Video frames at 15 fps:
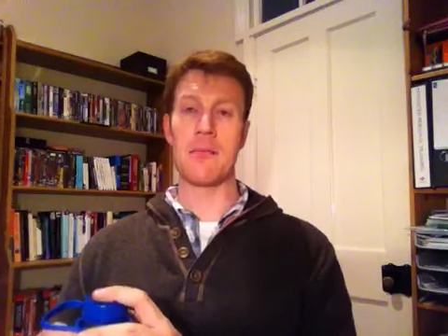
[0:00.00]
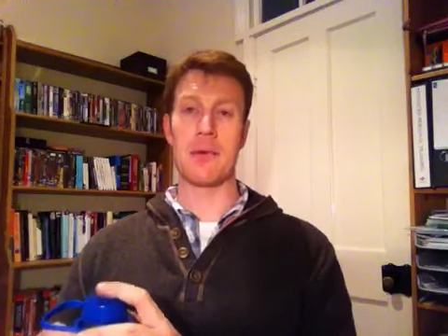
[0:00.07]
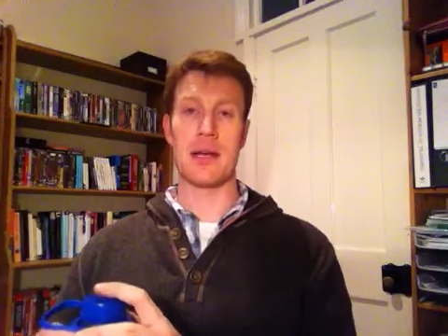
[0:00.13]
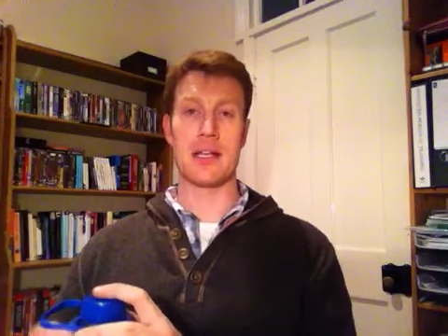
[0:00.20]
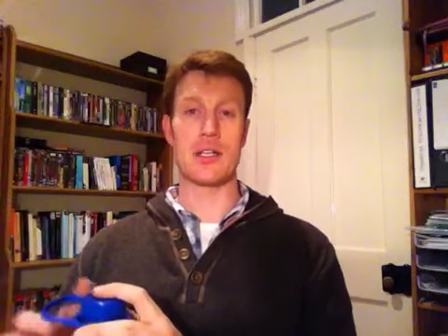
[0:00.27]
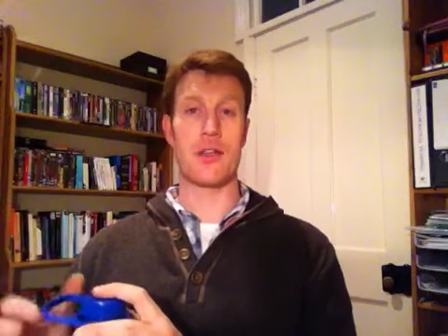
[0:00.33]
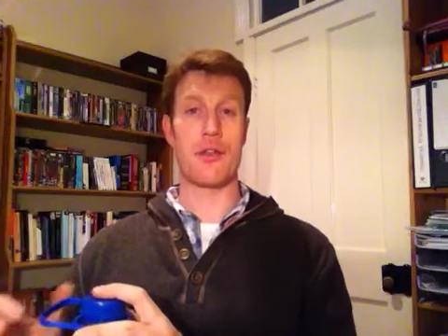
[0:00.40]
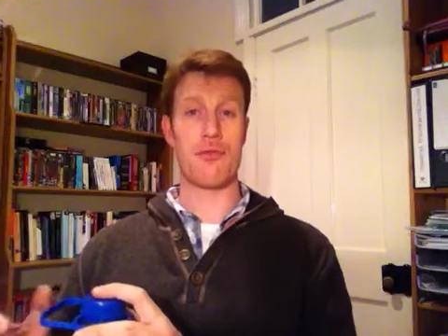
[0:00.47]
But
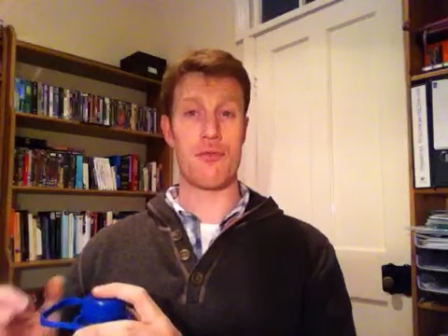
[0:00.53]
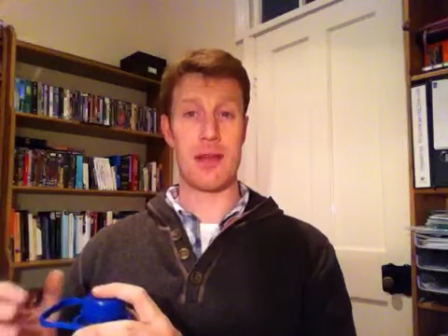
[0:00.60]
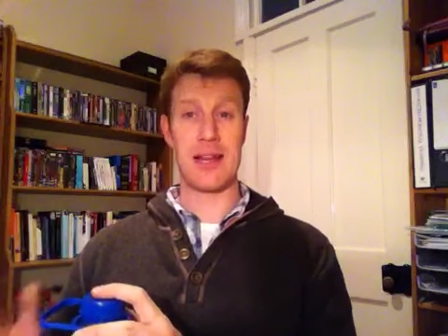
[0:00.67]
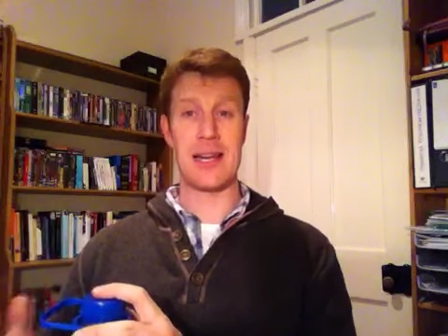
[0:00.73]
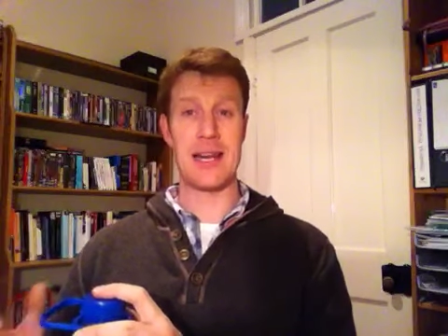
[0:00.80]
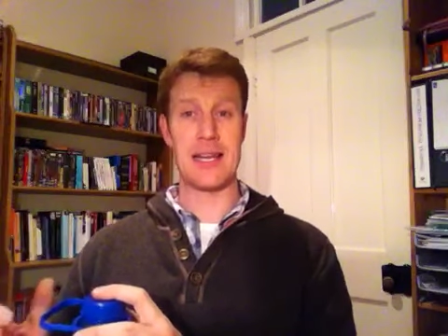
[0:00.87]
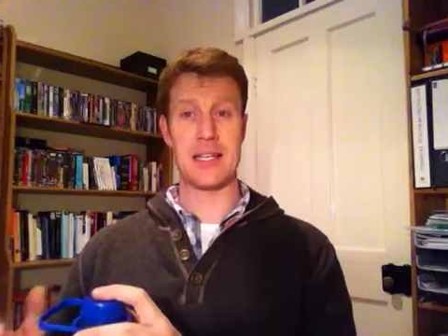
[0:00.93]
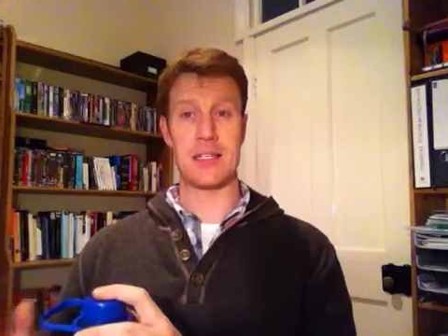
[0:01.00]
it's
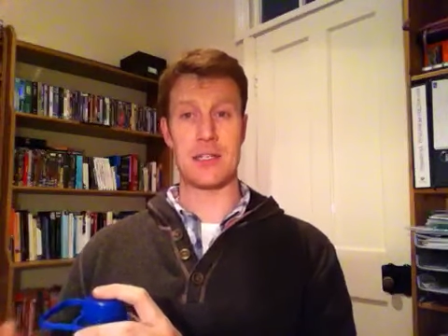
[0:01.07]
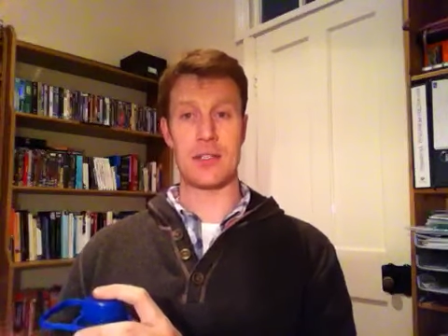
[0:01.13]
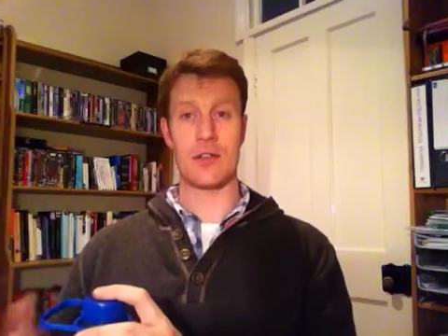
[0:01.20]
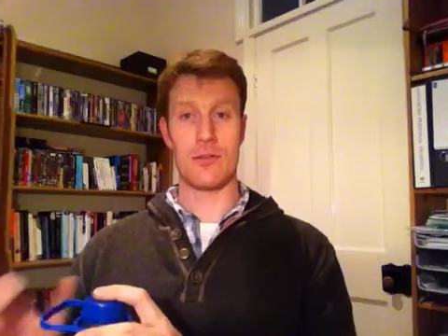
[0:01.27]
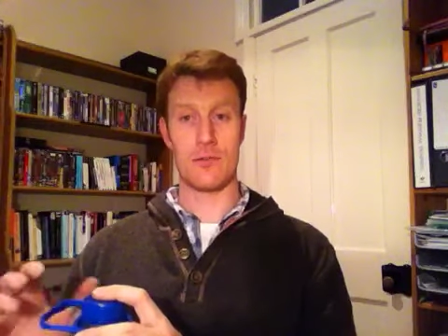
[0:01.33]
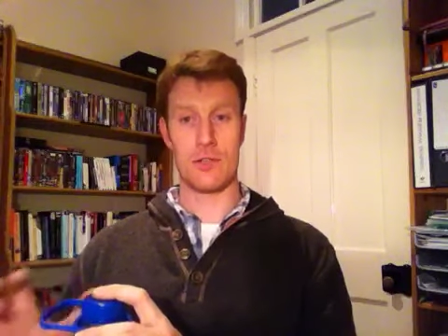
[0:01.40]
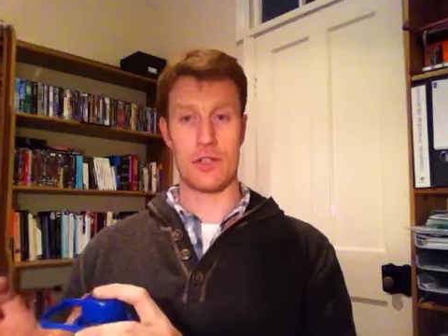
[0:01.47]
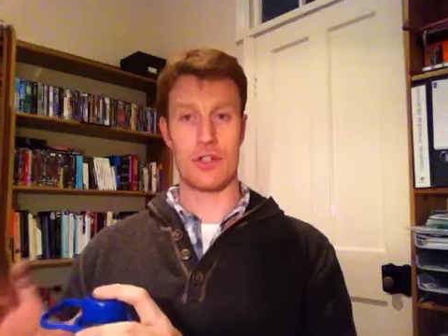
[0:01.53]
3 litres
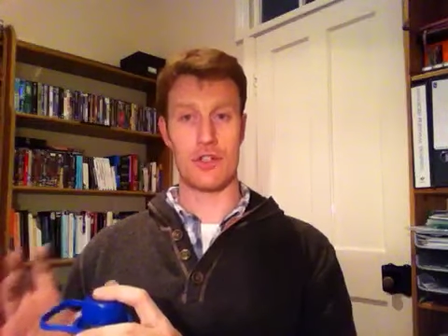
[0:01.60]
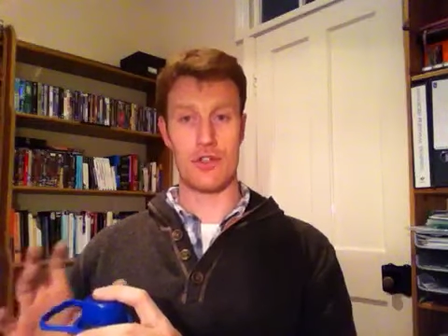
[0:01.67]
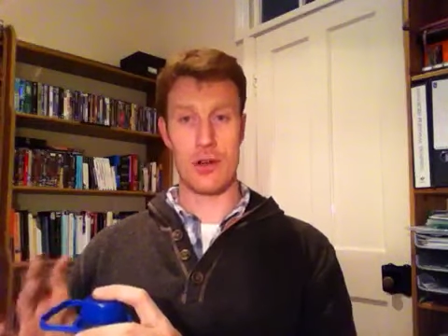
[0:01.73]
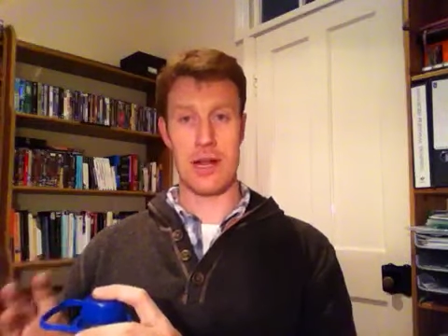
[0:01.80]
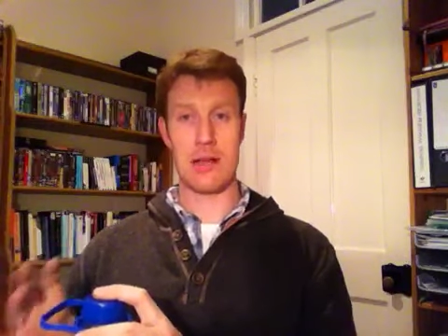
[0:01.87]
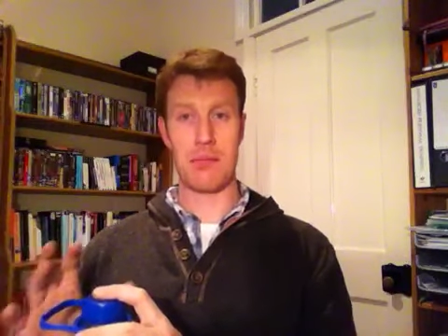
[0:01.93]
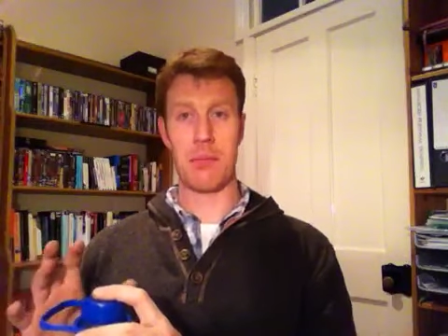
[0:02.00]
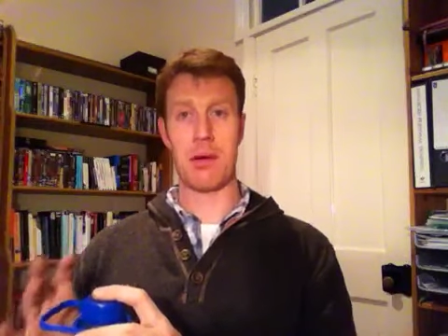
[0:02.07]
of just
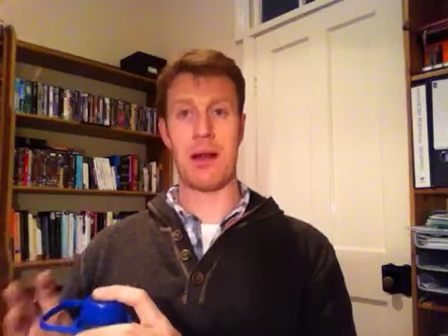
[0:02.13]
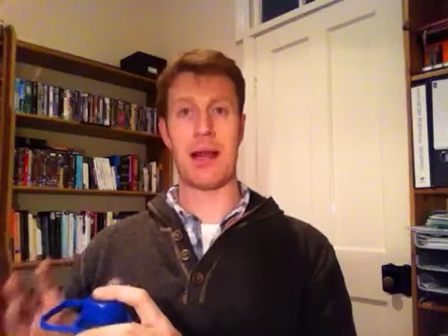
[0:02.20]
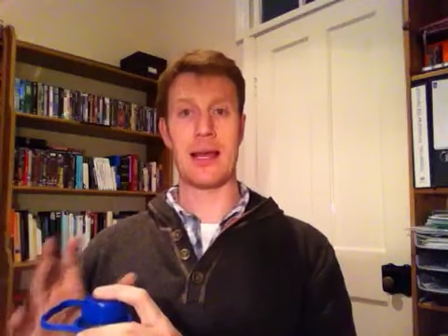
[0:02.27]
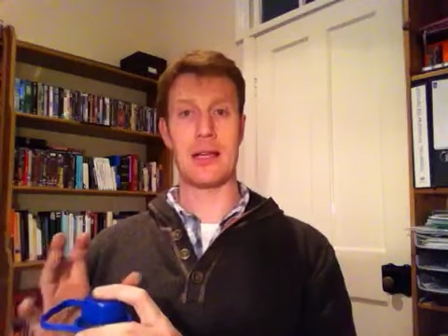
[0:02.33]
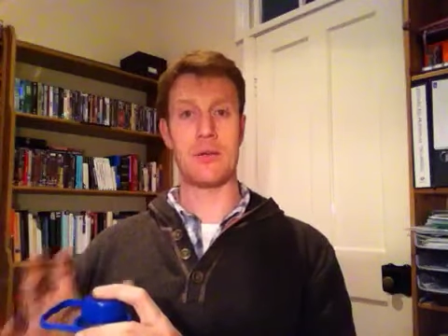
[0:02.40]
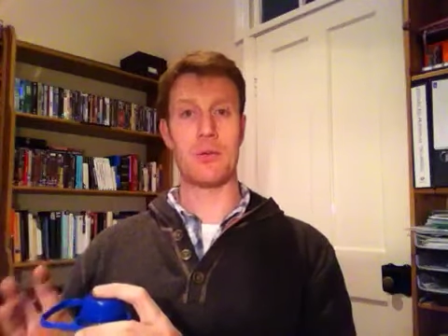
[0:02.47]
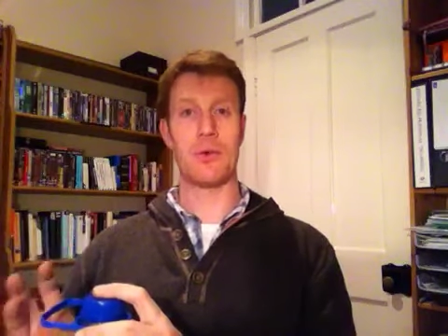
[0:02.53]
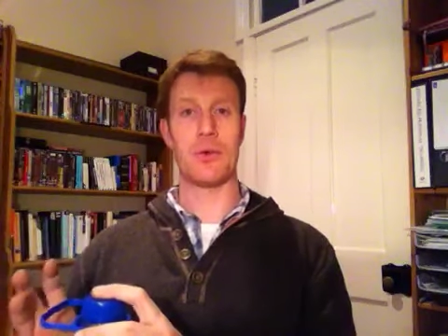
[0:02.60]
straight
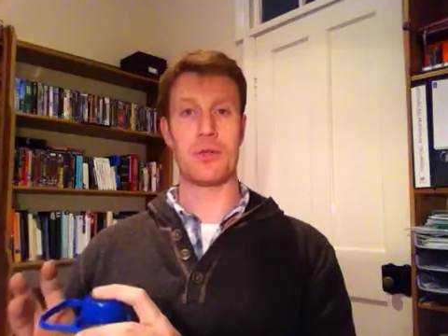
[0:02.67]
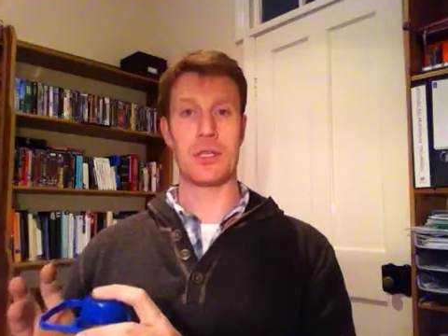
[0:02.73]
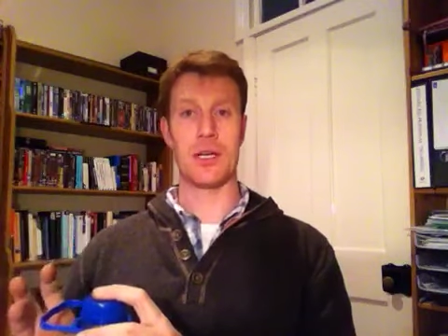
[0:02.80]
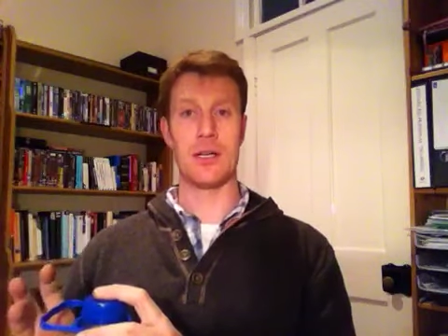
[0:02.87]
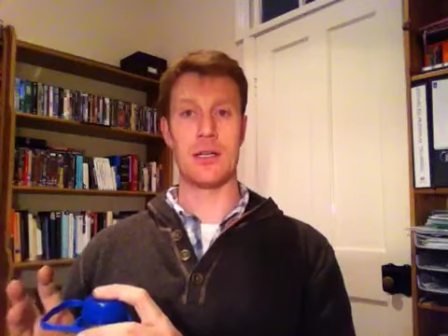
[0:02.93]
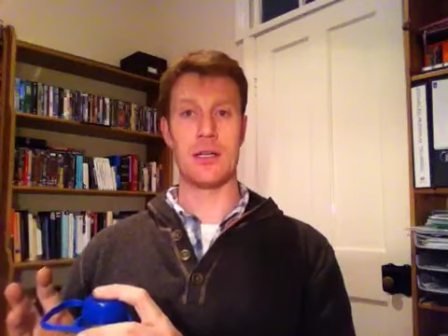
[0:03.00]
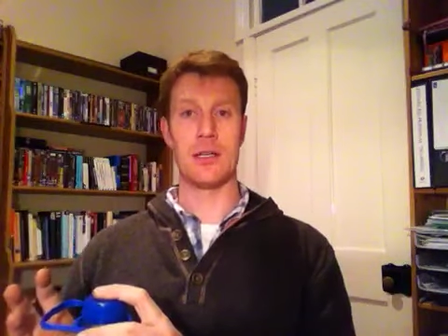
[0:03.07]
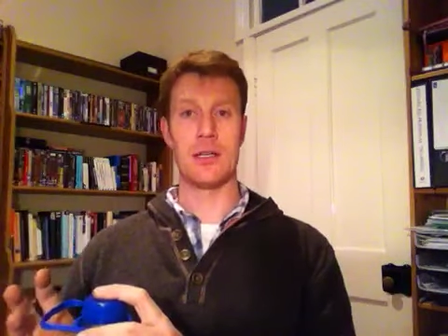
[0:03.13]
plain water.